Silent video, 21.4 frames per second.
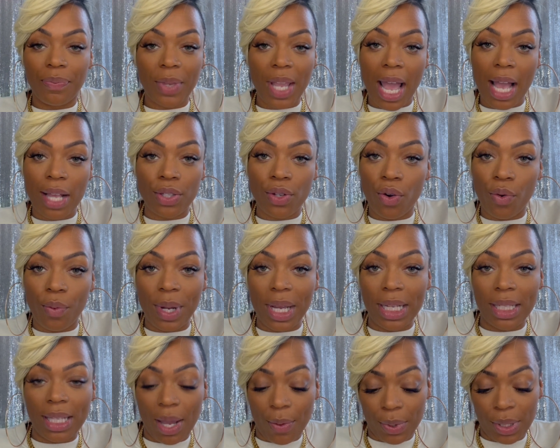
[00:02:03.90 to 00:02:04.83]
as
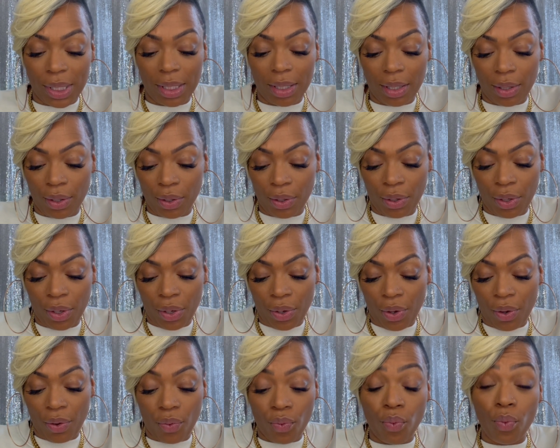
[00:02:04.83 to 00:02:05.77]
always, I was a
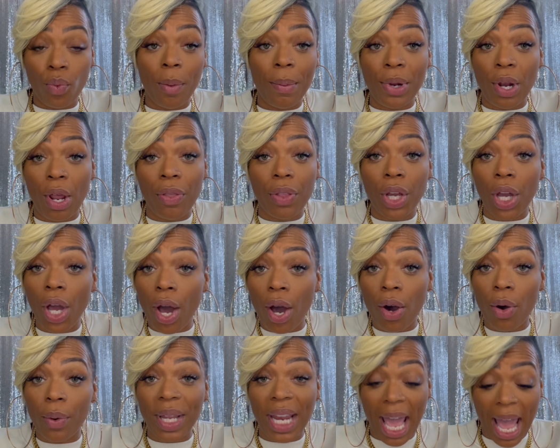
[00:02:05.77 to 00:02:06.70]
woman on the
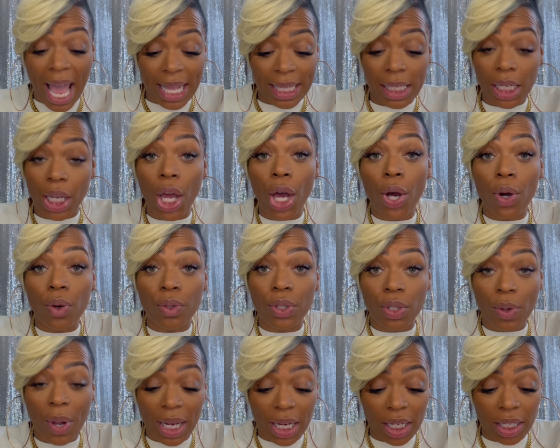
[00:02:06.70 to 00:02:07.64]
go and I had to go,
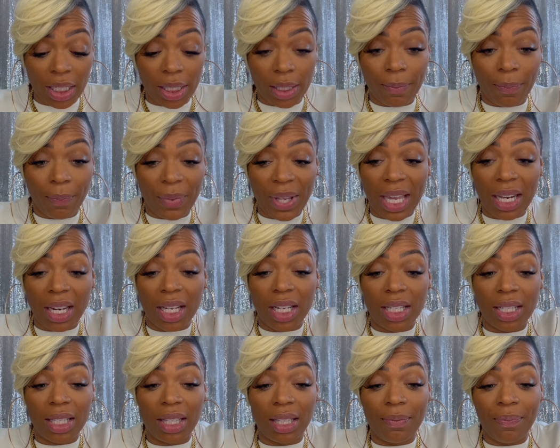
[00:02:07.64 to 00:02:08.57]
so I couldn't get a
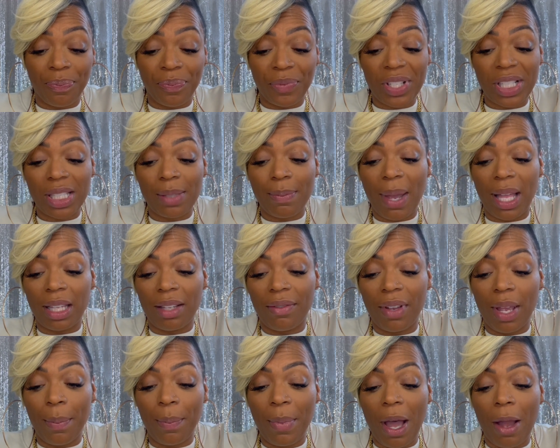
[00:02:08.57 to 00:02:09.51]
good smell of
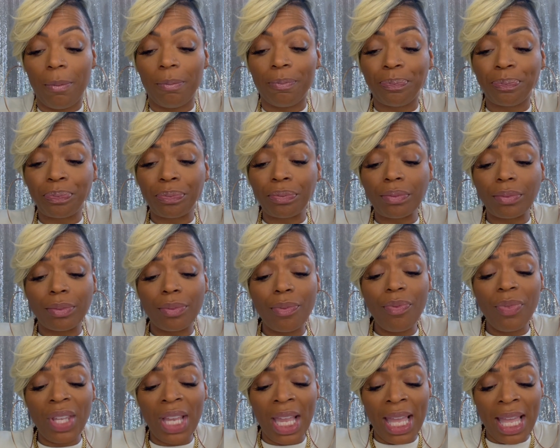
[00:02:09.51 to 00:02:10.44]
it. But
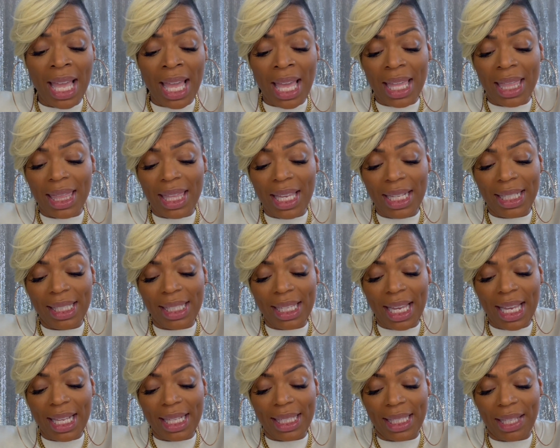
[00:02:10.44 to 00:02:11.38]
this
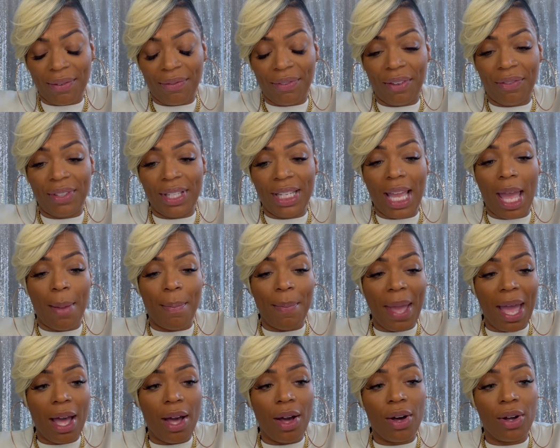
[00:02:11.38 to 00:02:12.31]
is the 50
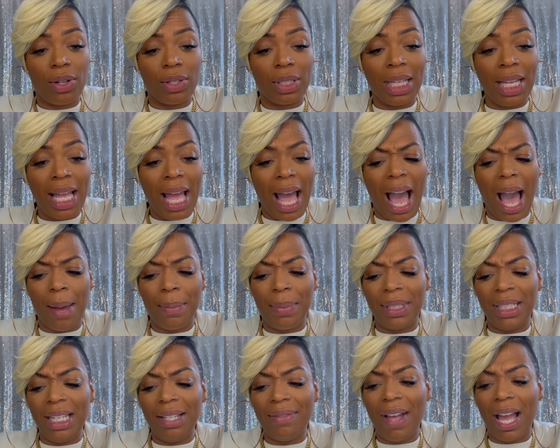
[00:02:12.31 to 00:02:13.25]
ml. I
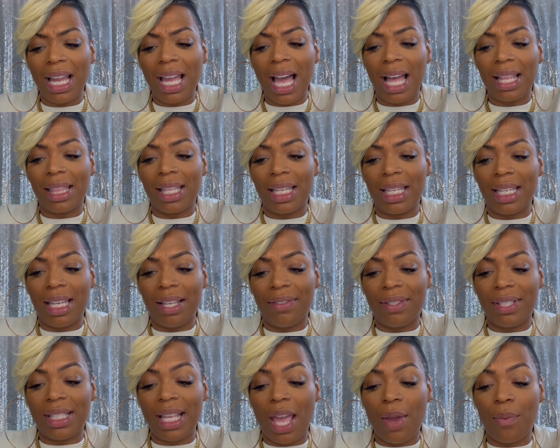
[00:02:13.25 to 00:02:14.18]
believe I got the
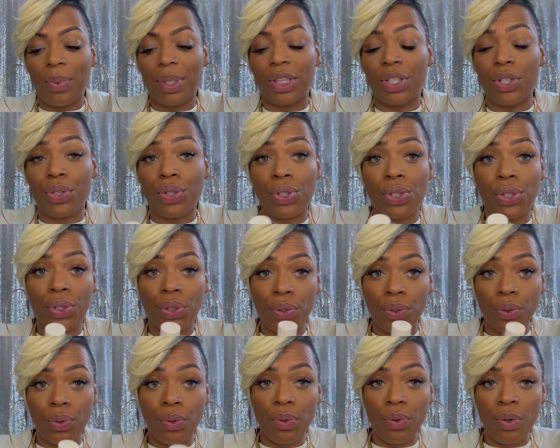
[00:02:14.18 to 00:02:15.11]
gift set with the
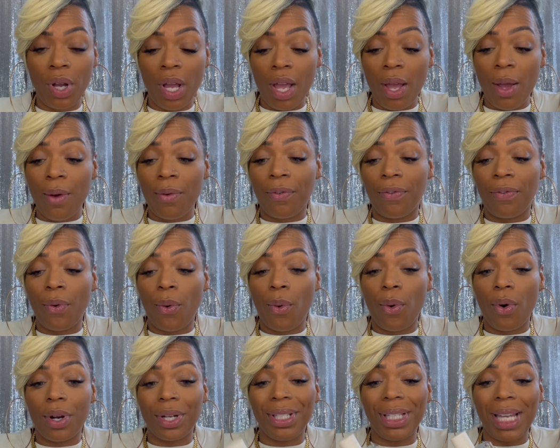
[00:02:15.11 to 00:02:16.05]
two
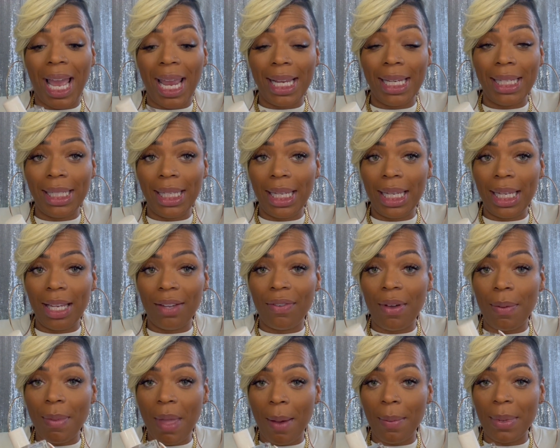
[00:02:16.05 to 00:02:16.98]
for 90, if
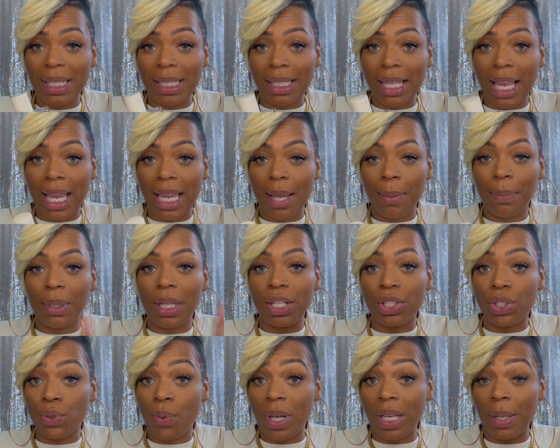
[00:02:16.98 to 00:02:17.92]
I'm not mistaken,
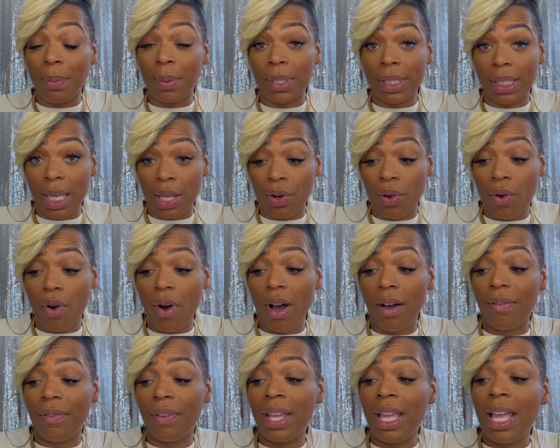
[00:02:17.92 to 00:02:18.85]
plus 20%
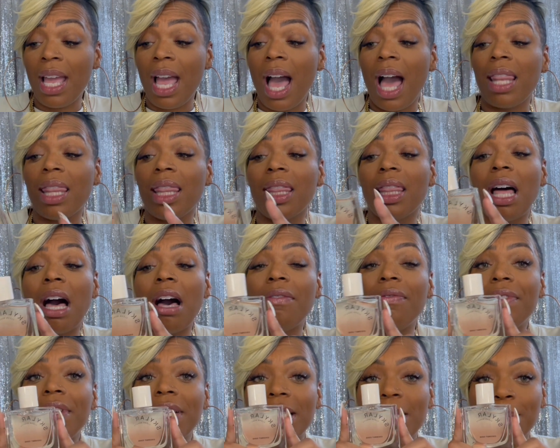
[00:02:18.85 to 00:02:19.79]
off.
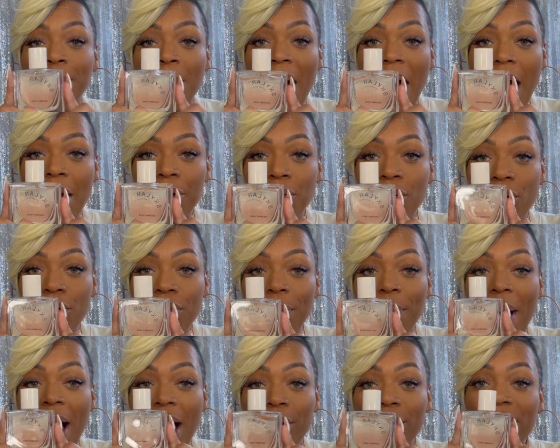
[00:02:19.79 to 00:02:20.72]
Love this bottle. The
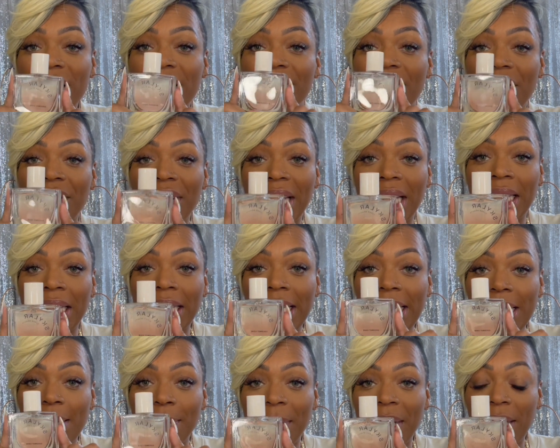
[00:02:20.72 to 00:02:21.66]
bottle is very
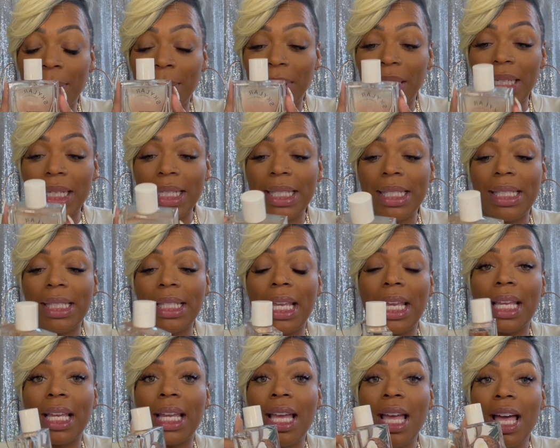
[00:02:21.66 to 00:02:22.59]
clean and
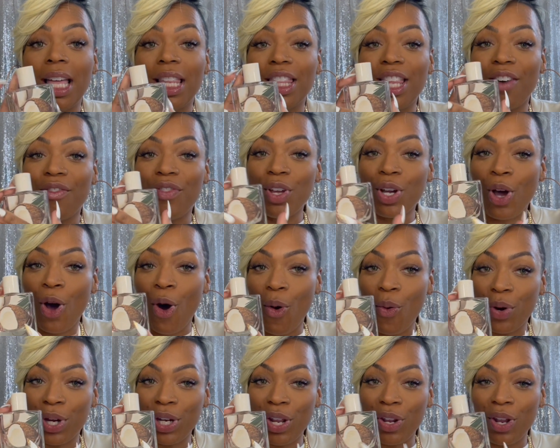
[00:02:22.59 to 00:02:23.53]
minimalistic. Love the
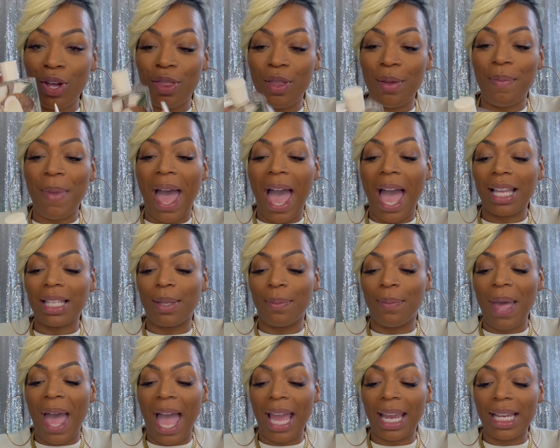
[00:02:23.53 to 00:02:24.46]
coconut on the back, the
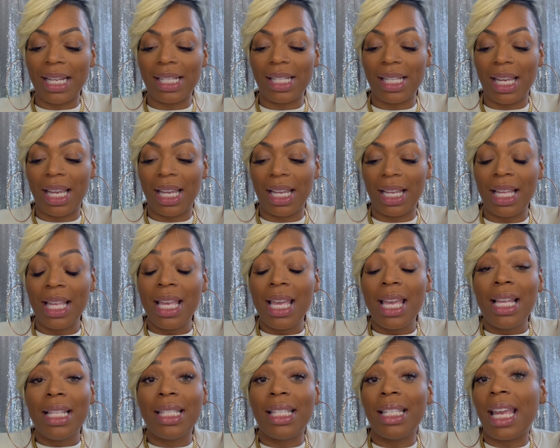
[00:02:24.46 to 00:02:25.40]
packaging.
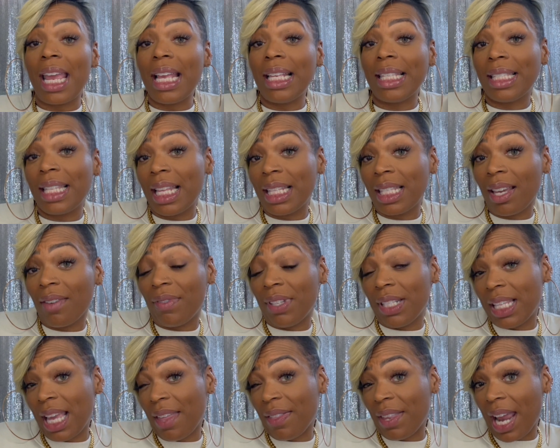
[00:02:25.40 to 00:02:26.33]
Today's scent of the
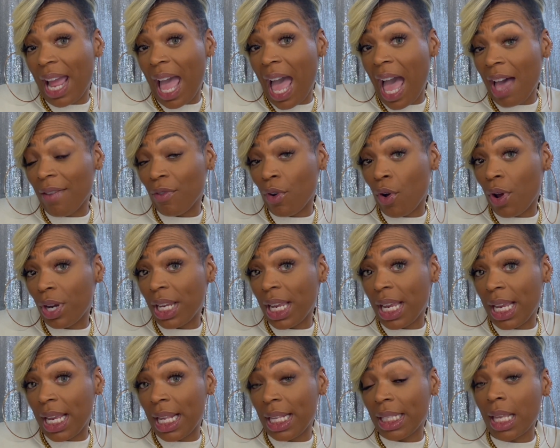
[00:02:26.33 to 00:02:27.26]
day that I have on
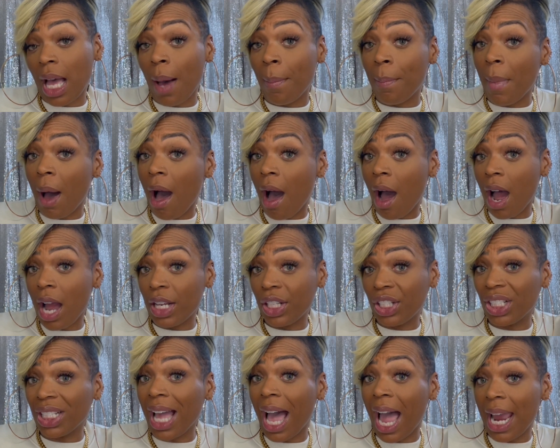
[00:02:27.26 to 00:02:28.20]
is
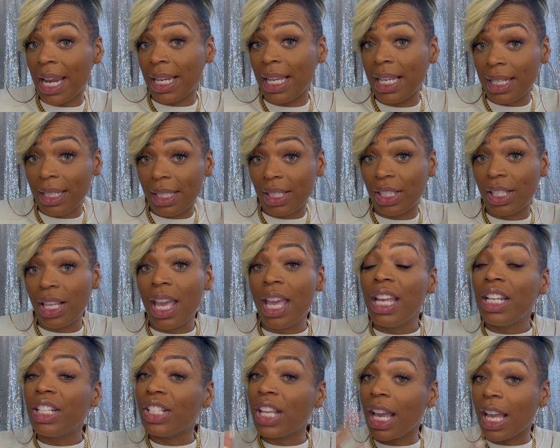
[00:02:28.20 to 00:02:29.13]
Homage Guidance.
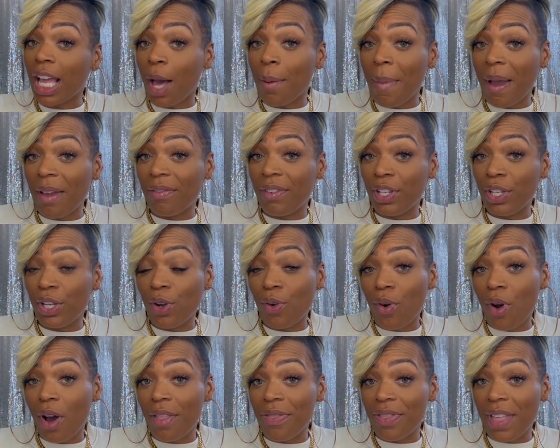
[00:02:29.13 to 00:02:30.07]
Check out my video
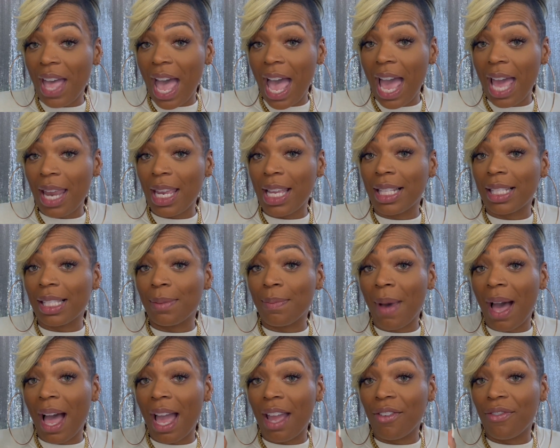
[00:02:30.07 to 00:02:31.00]
on that. It's
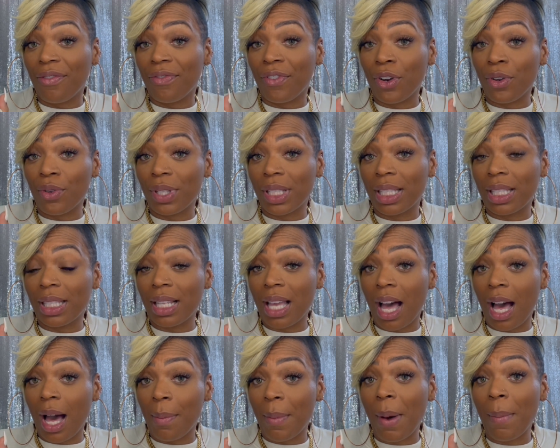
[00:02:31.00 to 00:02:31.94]
my first
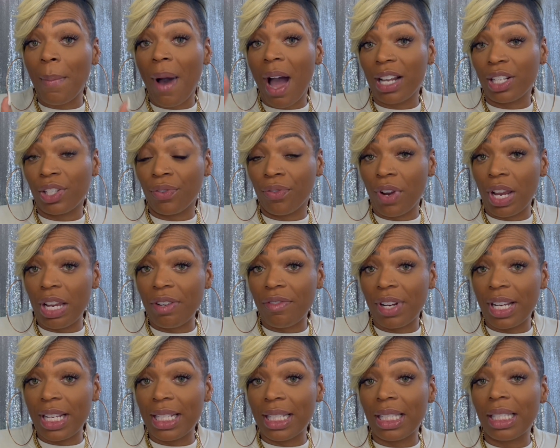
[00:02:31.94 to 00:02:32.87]
Homage
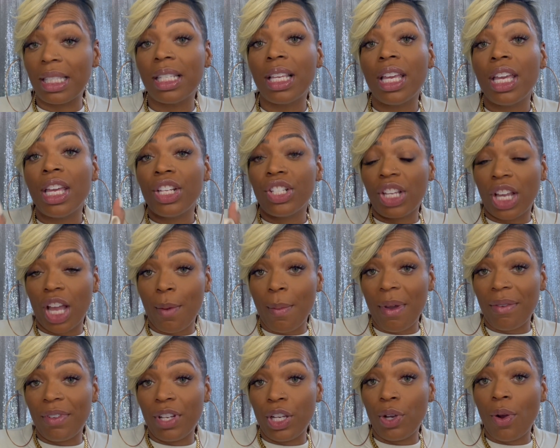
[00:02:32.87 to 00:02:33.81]
fragrance. Check out
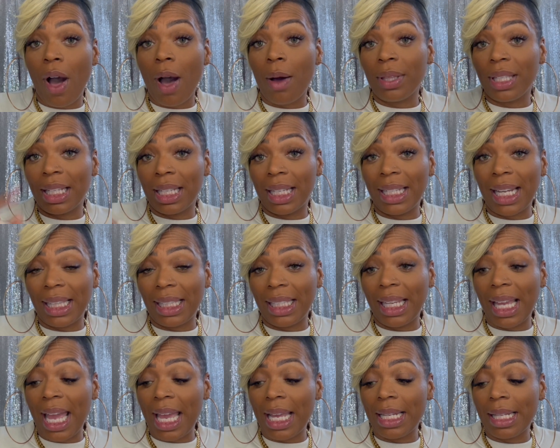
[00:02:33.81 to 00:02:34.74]
my video, I'll link it at
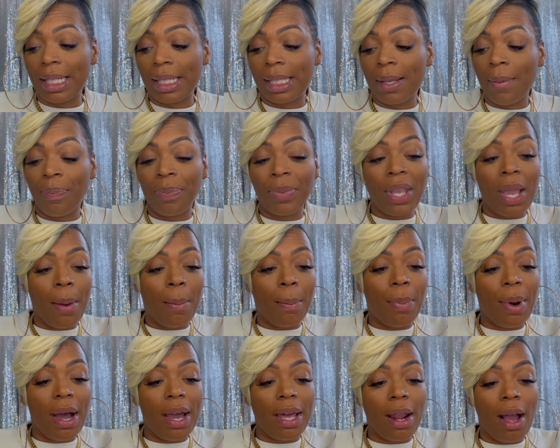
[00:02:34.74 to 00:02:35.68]
the end.
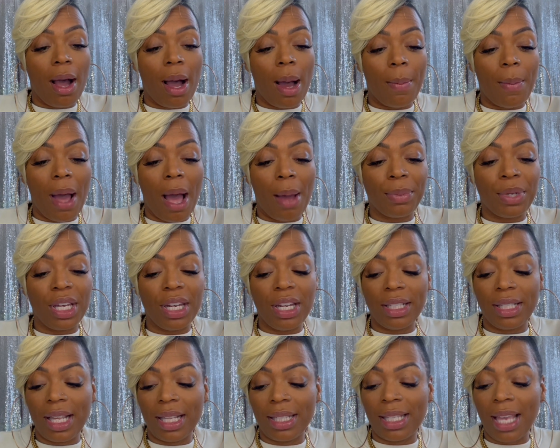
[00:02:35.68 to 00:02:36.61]
But I'm
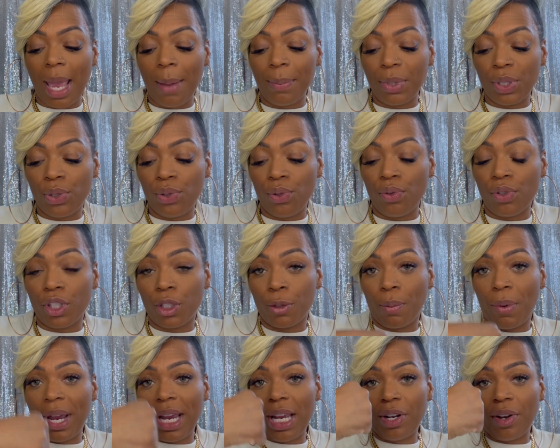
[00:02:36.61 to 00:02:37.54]
gonna attempt to
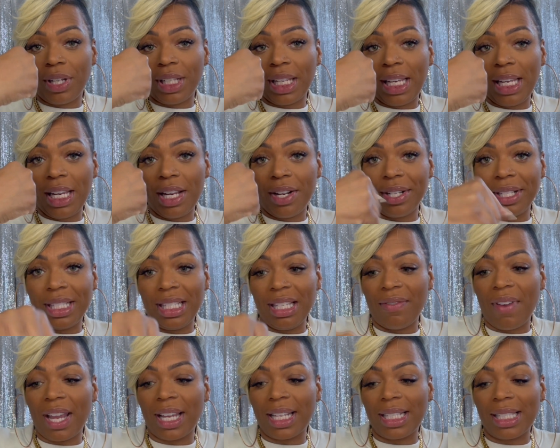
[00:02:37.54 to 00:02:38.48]
spray it on here to see
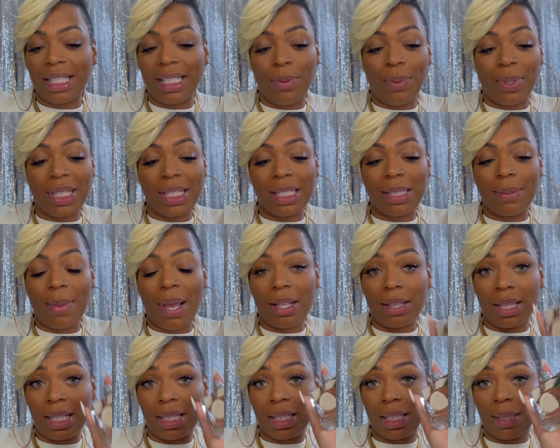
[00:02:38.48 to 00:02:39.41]
if I can see what it smells.
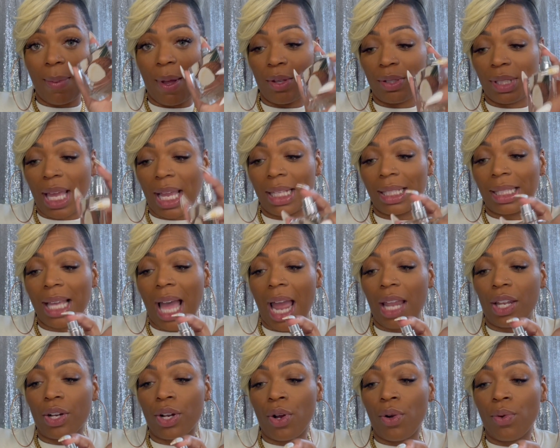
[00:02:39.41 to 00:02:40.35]
This smells like
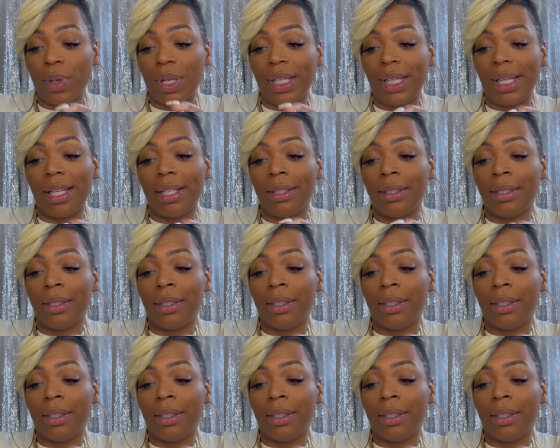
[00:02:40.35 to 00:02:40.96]
SKYLAR Coconut.